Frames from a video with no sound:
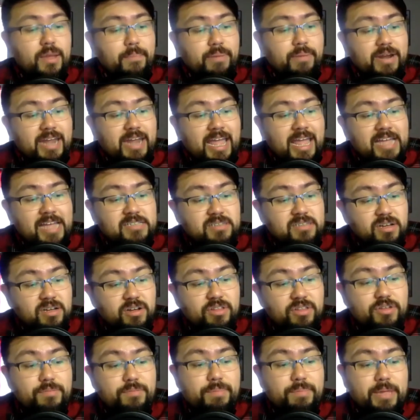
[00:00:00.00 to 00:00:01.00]
it has
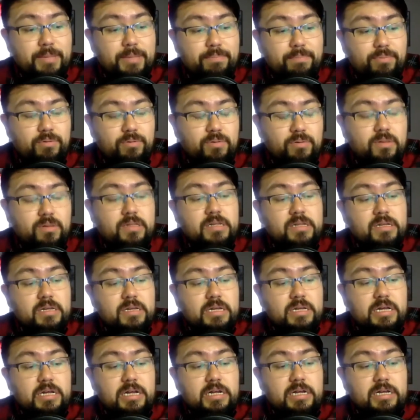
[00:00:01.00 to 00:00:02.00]
other people
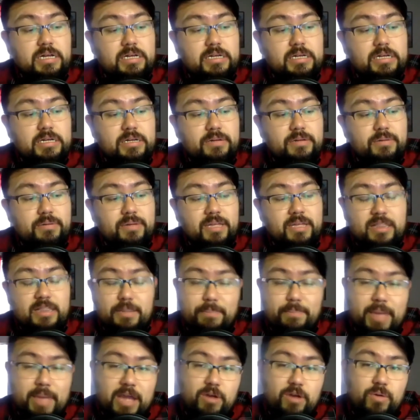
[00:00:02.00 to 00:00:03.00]
uh, in the
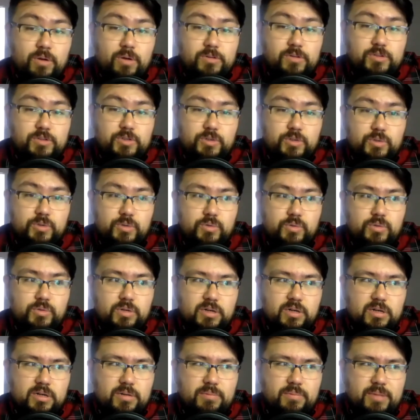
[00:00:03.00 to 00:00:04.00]
background too.
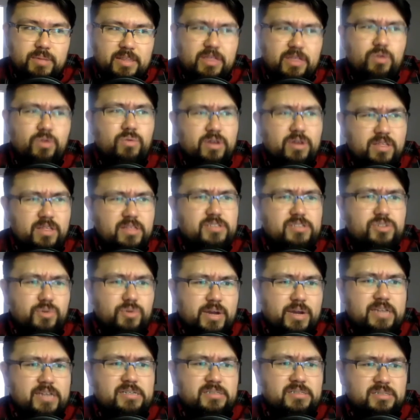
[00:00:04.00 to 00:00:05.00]
Um, I think one of the
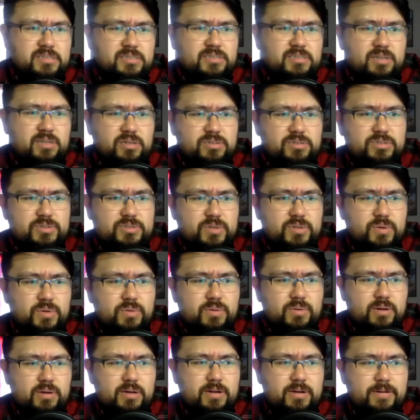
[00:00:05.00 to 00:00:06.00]
directors is also
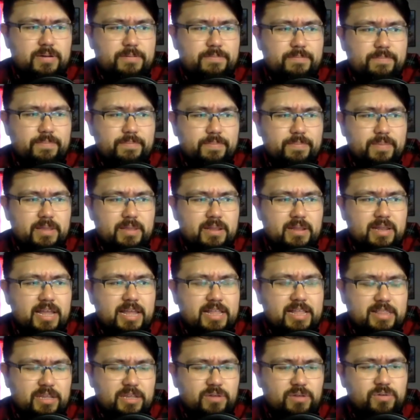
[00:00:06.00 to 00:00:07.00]
um,
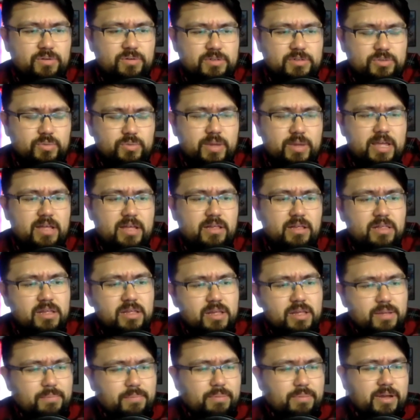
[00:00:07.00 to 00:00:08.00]
Latino as well,
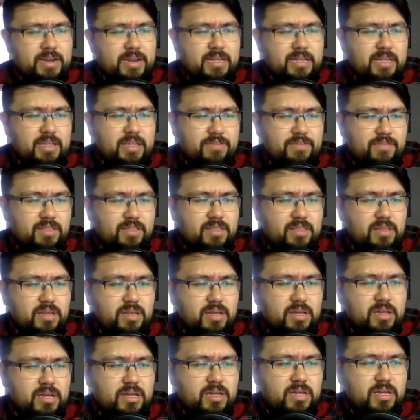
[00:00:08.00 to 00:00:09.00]
but even
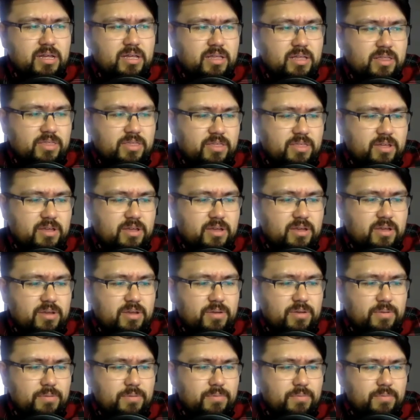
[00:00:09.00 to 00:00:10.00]
the
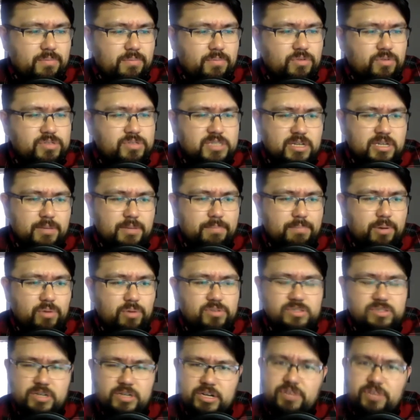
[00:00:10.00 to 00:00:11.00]
the music
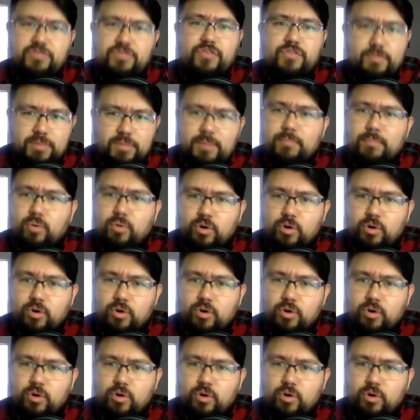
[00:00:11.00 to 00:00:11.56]
composer is from the border